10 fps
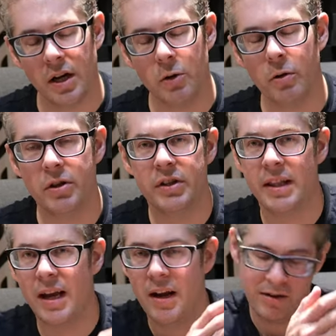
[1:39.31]
you could
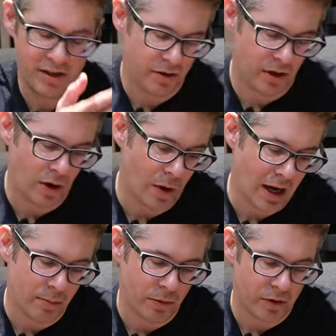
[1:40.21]
sit there and listen to a whole
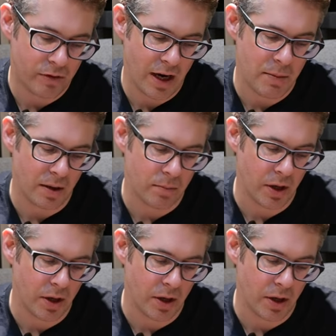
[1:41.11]
album on streaming,